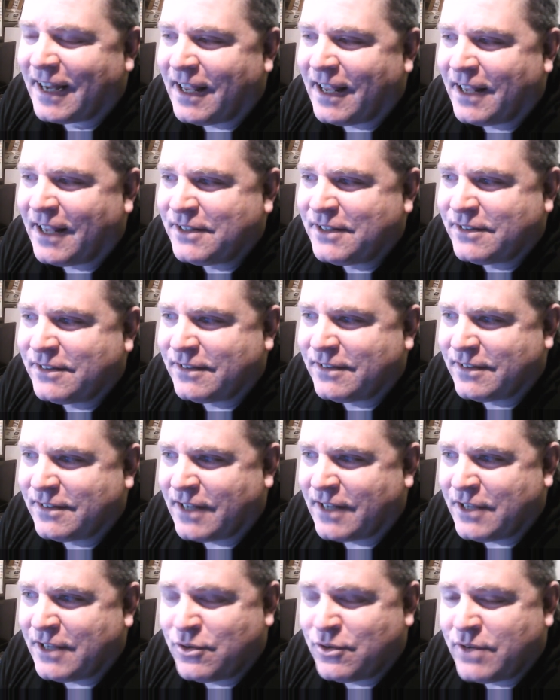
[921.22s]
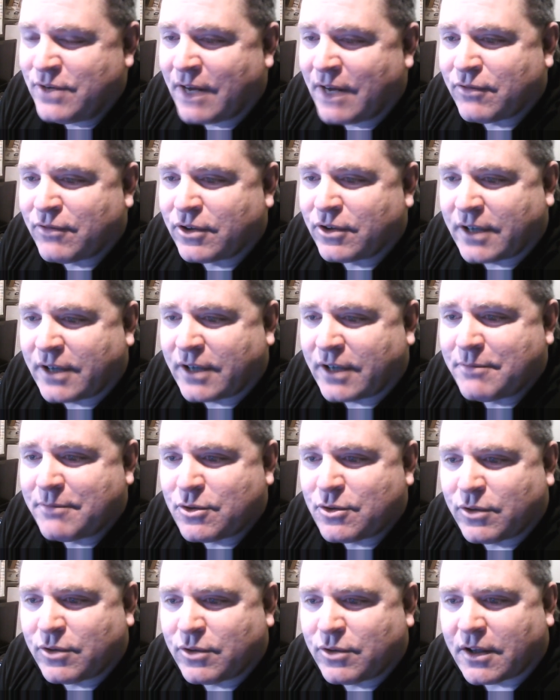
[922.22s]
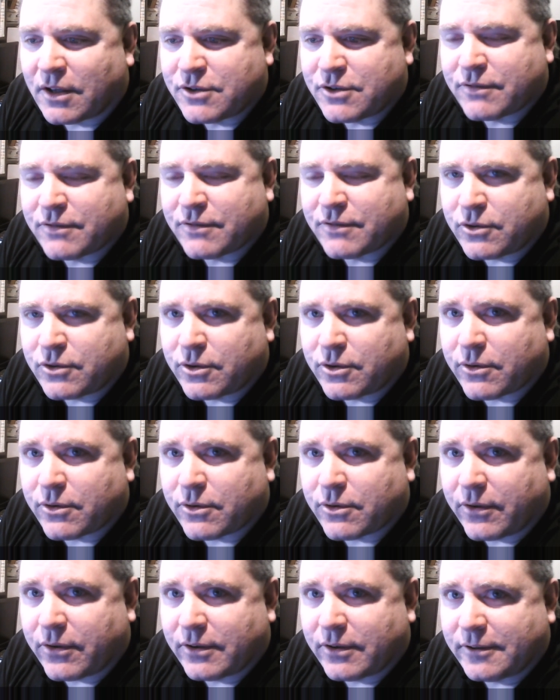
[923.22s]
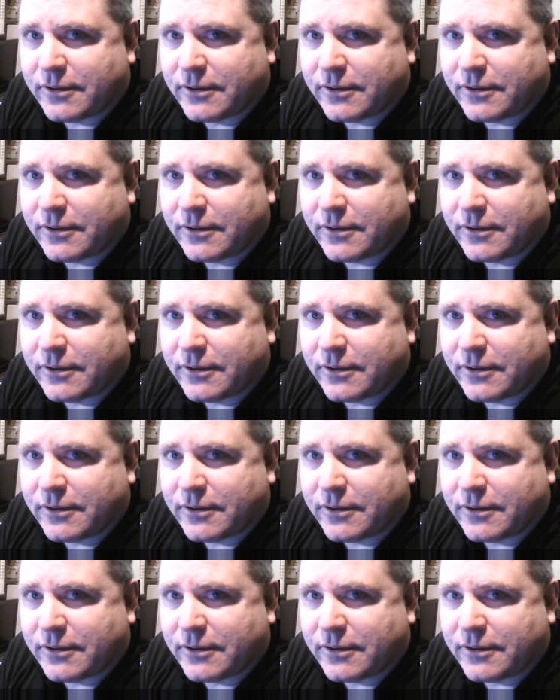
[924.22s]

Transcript: and, and you never come to a knowledge of the truth